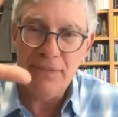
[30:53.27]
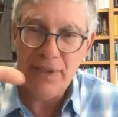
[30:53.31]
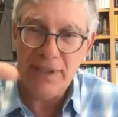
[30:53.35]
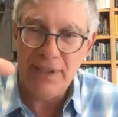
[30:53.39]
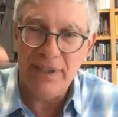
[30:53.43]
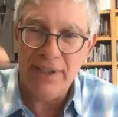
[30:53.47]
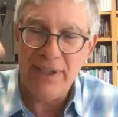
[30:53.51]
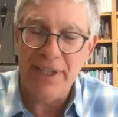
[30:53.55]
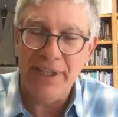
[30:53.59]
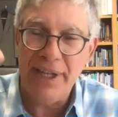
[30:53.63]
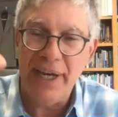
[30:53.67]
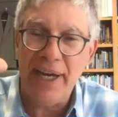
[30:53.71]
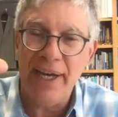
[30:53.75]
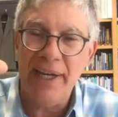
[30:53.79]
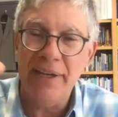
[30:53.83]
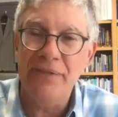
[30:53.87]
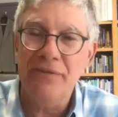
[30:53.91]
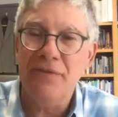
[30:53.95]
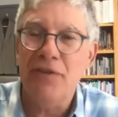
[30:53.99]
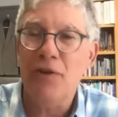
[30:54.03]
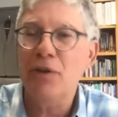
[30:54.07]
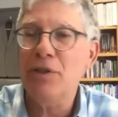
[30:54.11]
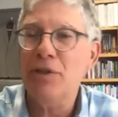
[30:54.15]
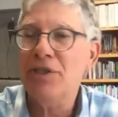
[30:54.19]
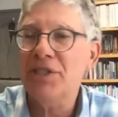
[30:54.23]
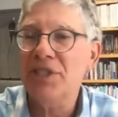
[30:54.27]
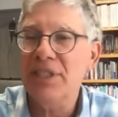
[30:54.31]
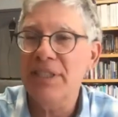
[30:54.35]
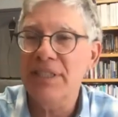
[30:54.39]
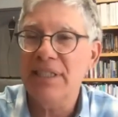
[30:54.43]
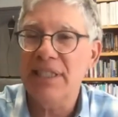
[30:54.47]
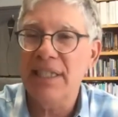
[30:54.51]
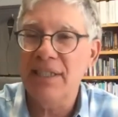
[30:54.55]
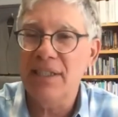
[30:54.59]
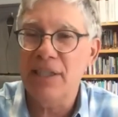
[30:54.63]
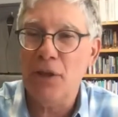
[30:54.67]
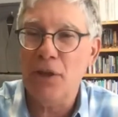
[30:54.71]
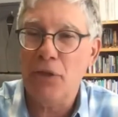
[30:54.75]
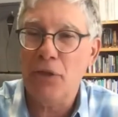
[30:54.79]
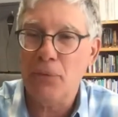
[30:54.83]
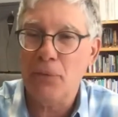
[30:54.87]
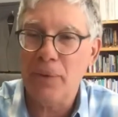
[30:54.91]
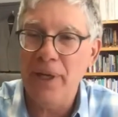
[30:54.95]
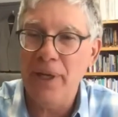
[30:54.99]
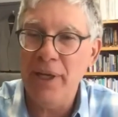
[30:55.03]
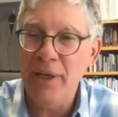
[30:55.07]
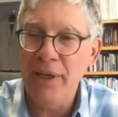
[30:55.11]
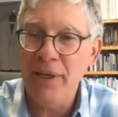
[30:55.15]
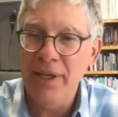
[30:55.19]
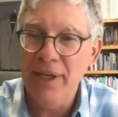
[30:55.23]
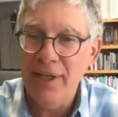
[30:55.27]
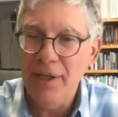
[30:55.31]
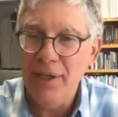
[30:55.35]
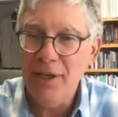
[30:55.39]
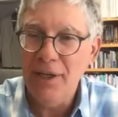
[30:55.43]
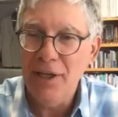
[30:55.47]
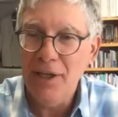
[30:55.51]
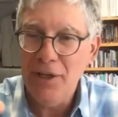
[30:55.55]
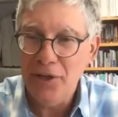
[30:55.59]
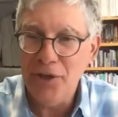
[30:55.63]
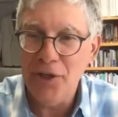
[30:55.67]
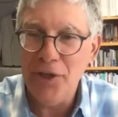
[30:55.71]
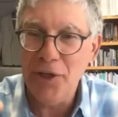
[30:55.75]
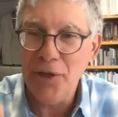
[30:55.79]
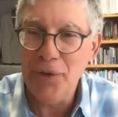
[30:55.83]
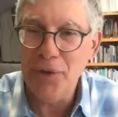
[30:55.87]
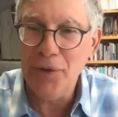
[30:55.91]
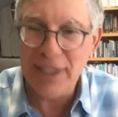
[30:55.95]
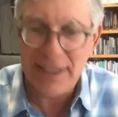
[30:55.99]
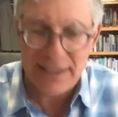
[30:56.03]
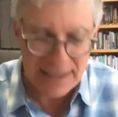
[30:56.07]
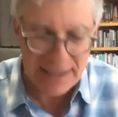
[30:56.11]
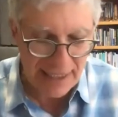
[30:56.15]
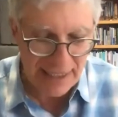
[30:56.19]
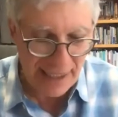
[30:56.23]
the 9 verses into 3 units,